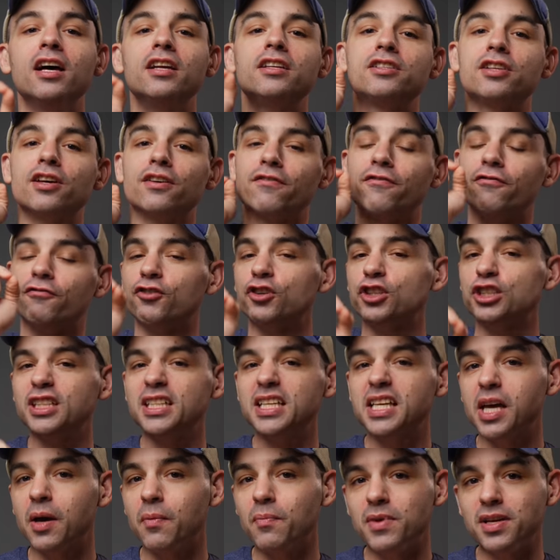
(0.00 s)
to fully
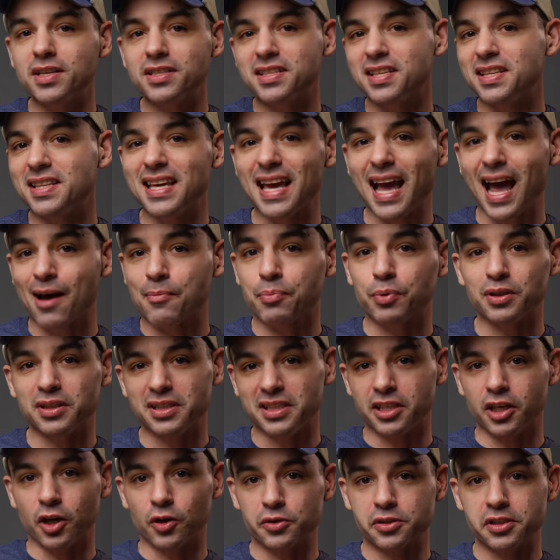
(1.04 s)
commit to the Apple
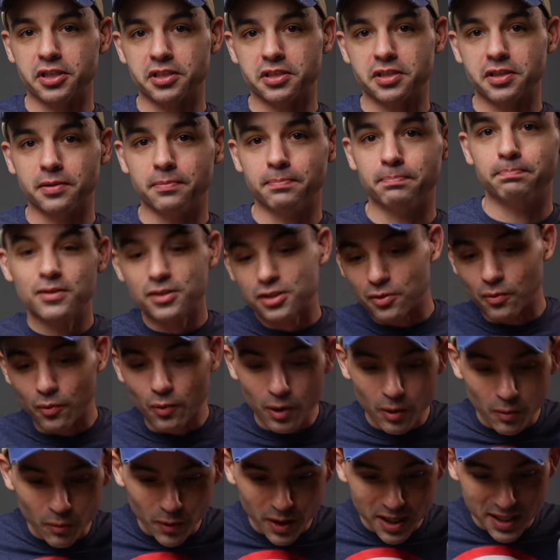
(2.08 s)
ecosystem. So
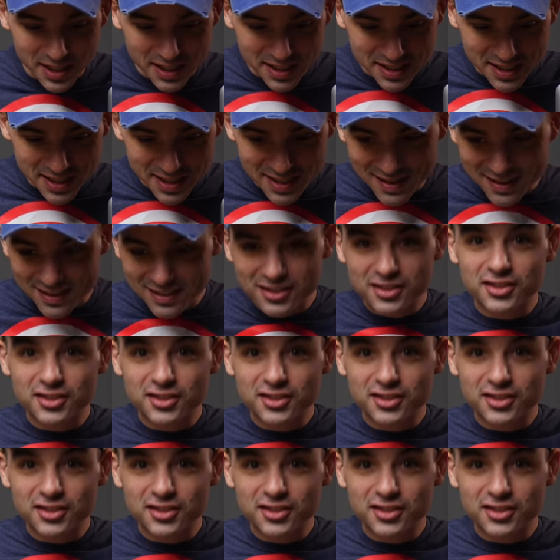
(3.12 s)
what way is it?